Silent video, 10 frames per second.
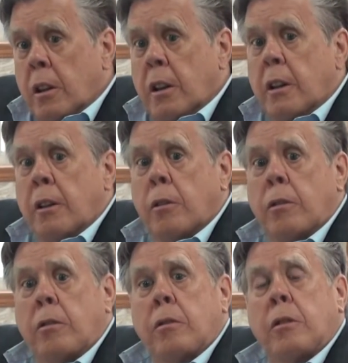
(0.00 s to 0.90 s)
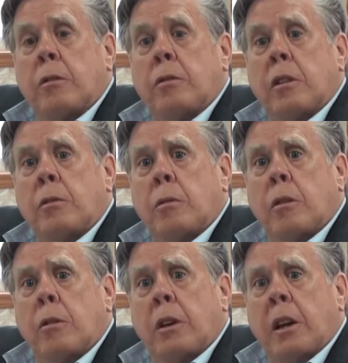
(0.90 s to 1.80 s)
and those things were
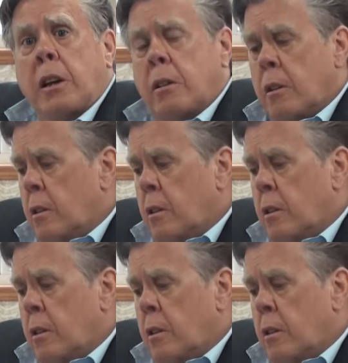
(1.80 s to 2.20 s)
okay,